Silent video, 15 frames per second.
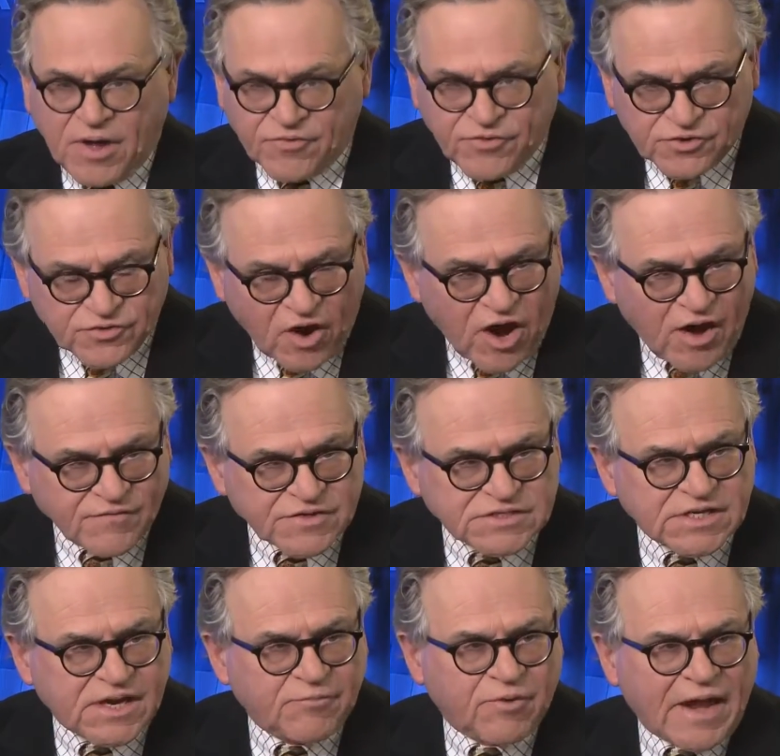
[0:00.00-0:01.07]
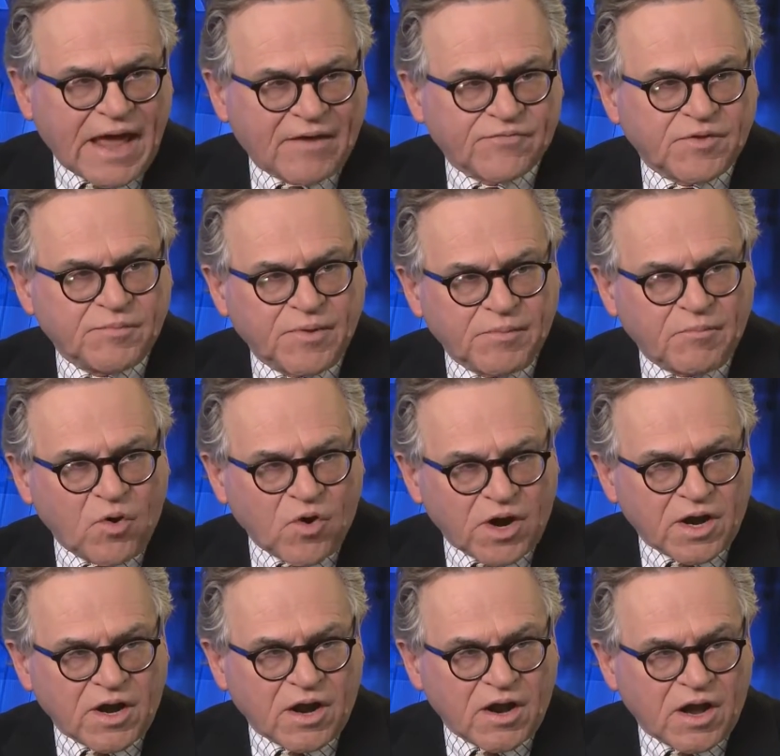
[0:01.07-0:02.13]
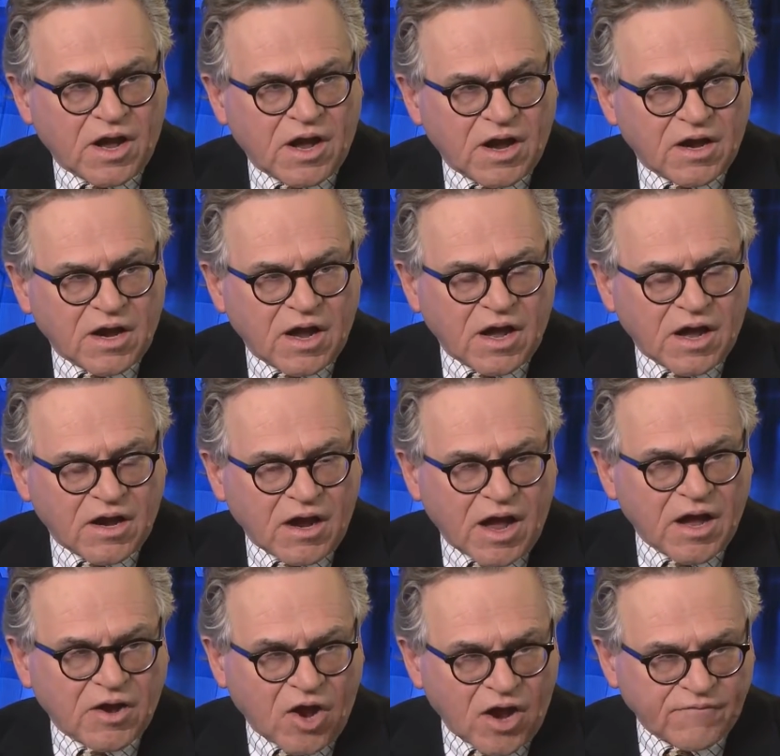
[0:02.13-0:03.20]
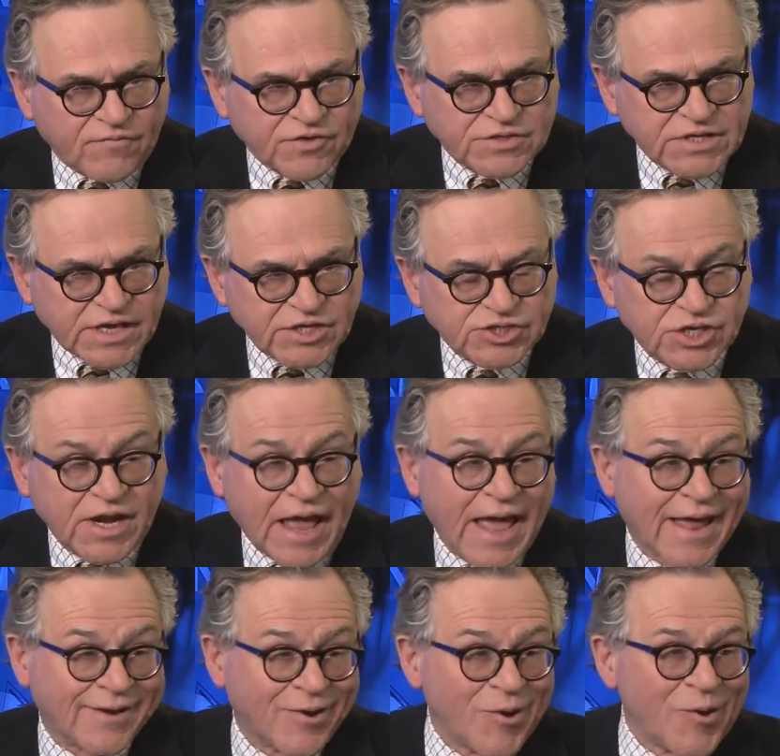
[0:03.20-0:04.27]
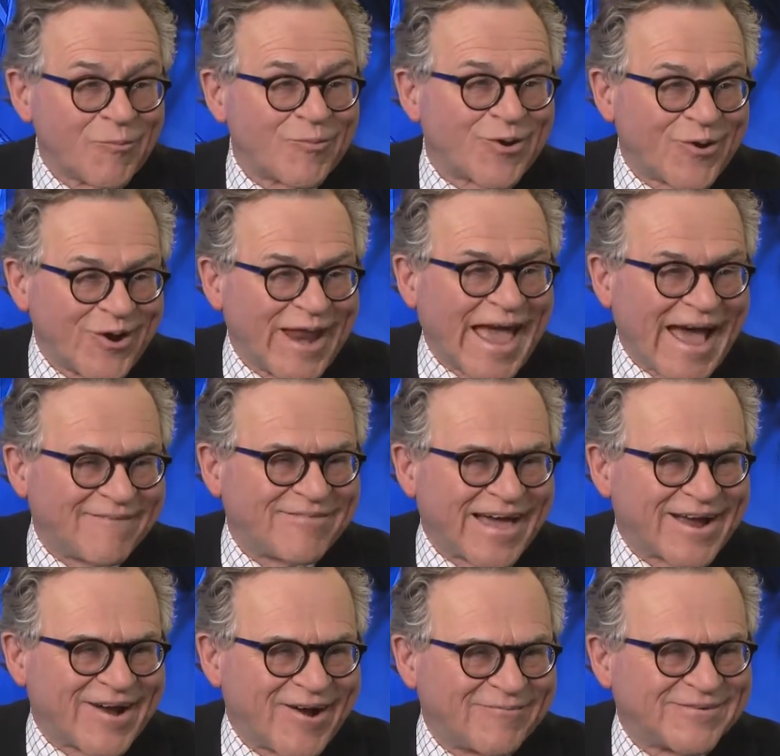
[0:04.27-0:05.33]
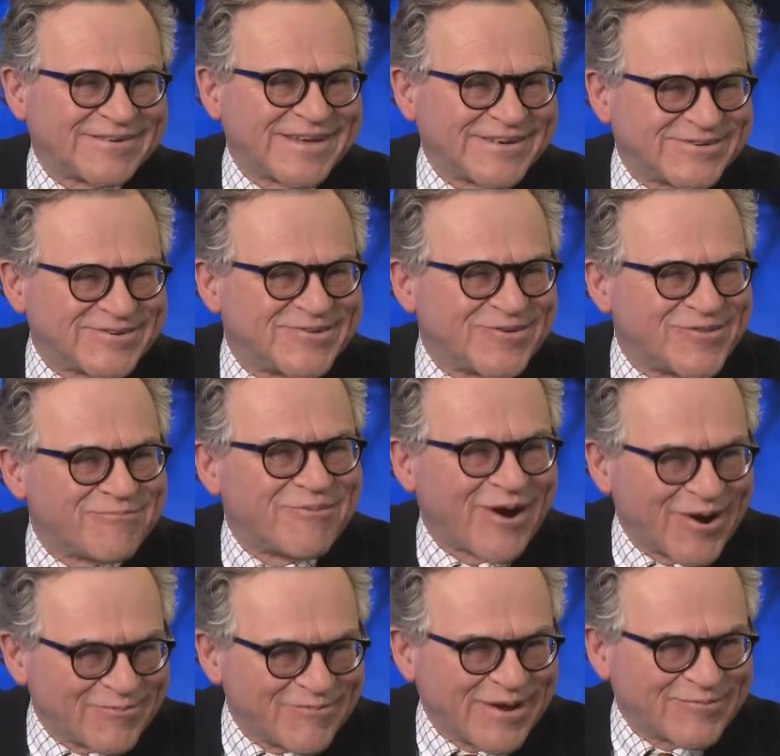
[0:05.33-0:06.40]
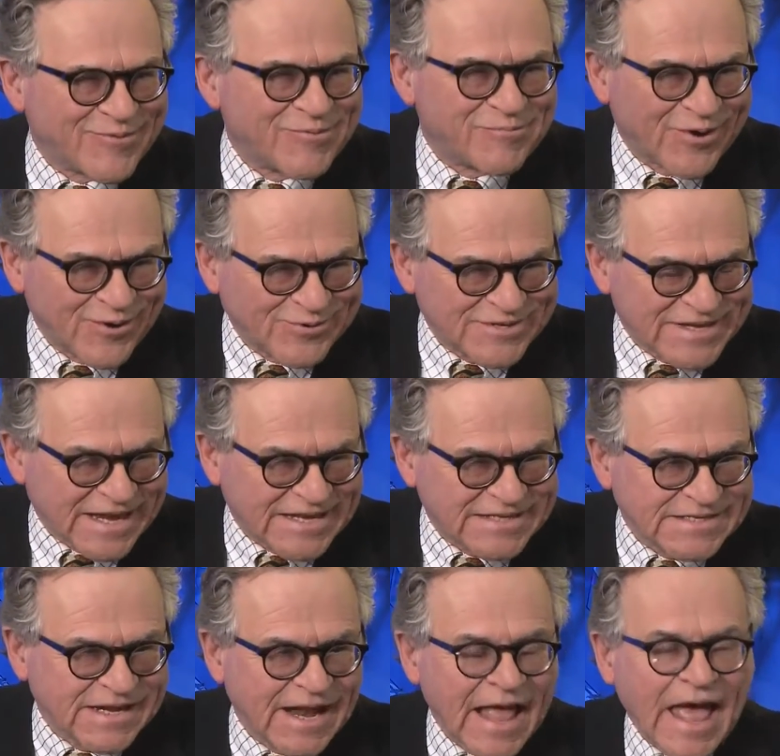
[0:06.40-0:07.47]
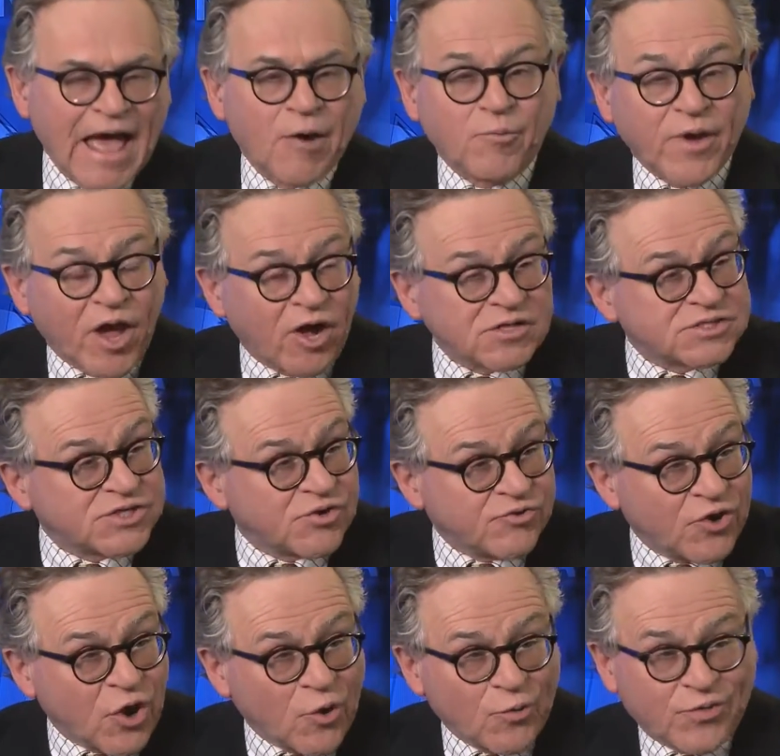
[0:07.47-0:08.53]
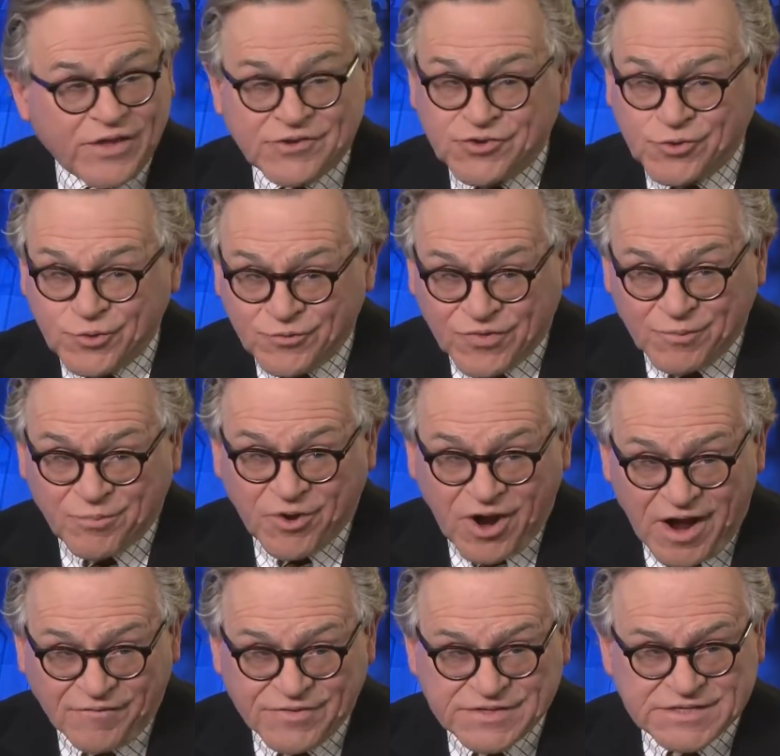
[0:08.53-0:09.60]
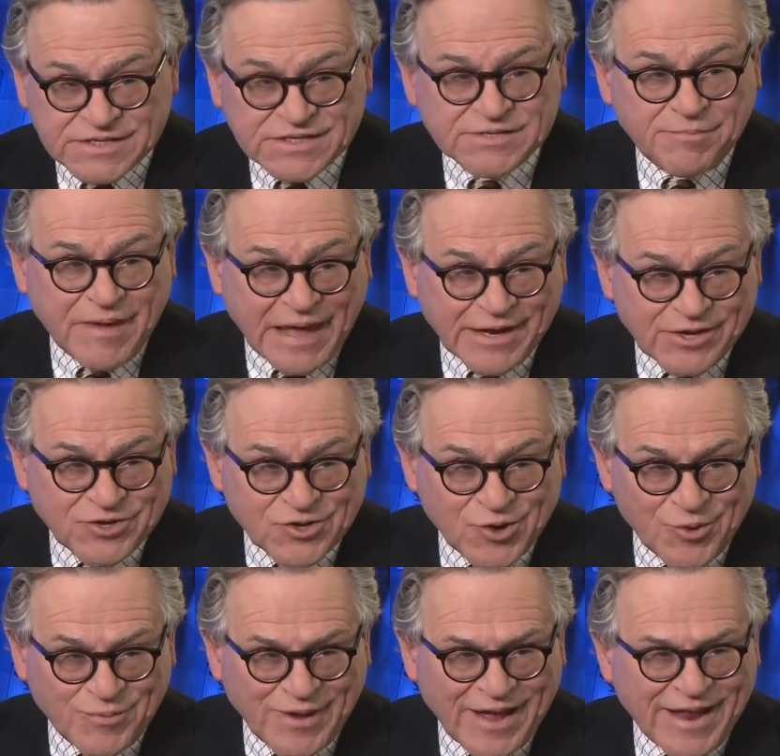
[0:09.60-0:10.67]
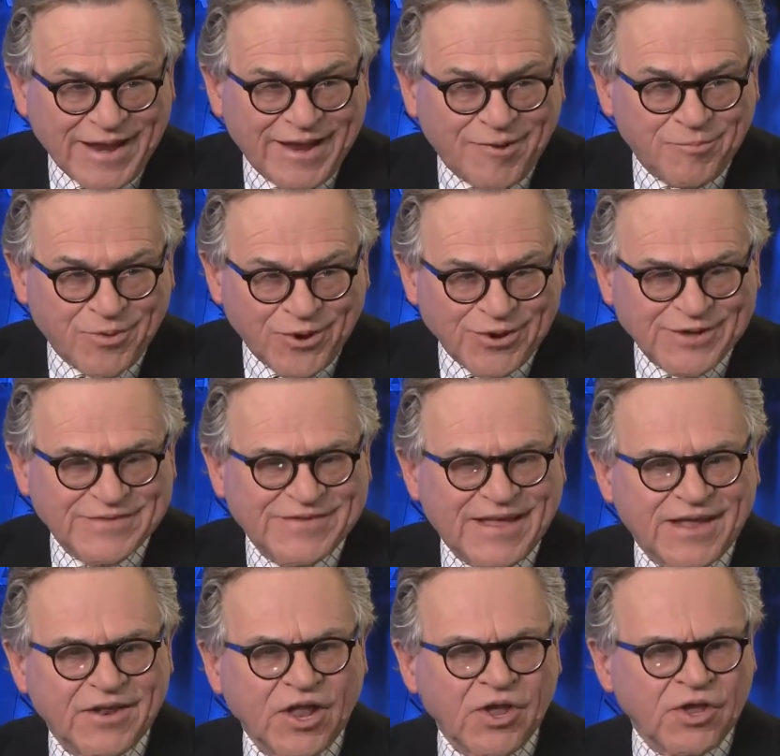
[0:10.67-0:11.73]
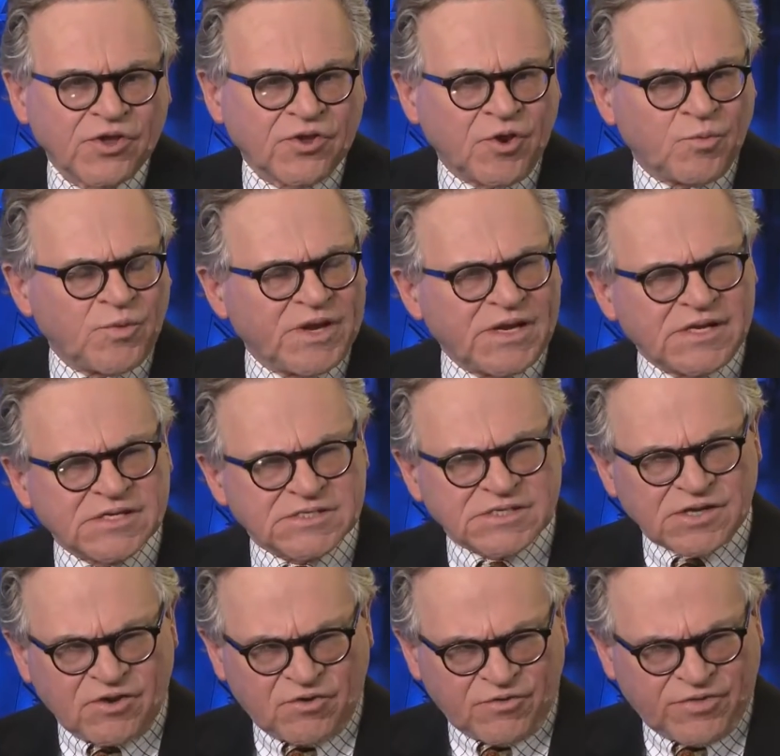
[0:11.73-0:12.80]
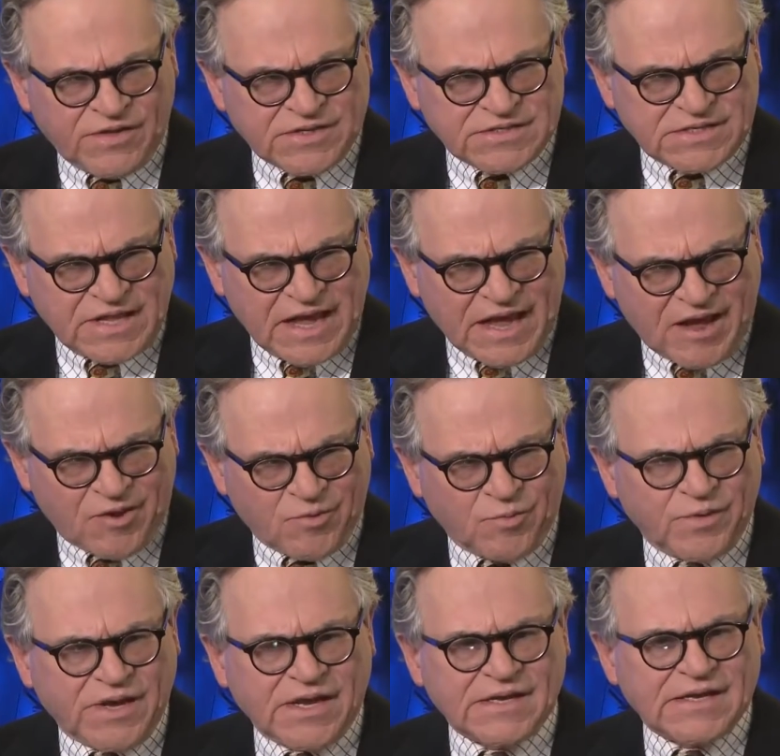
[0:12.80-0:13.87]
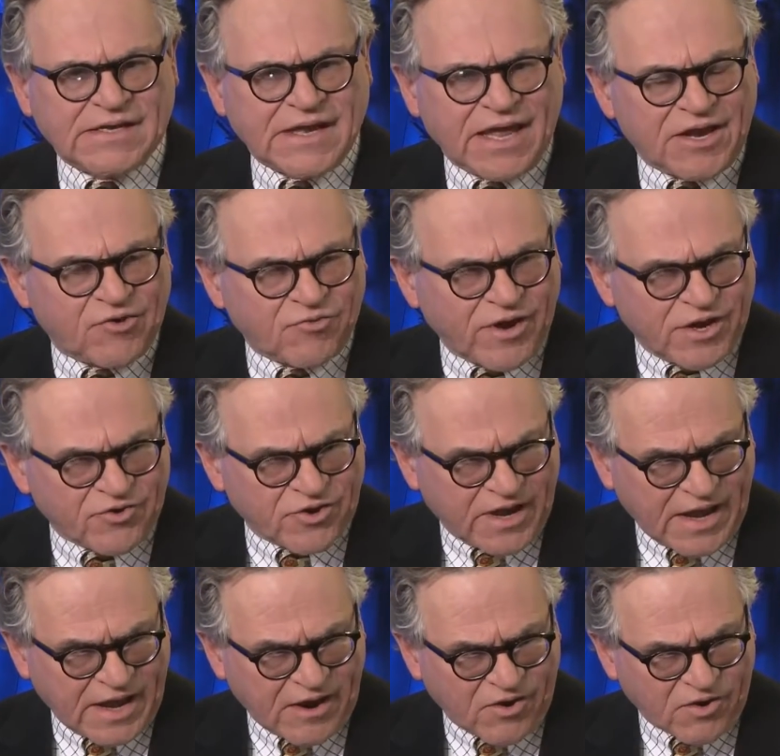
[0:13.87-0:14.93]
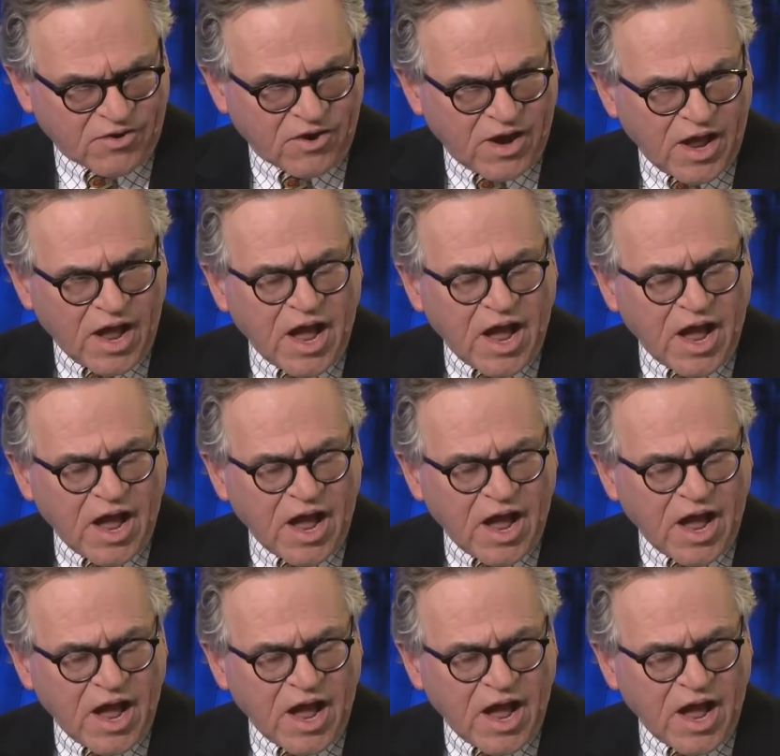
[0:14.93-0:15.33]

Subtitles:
There obviously will have to be more a conversation, and we're going to have that conversation through the parliamentary process. We also know that two of the provinces, Manitoba and Alberta, said, you know, we need to slow this down. We need to take greater care.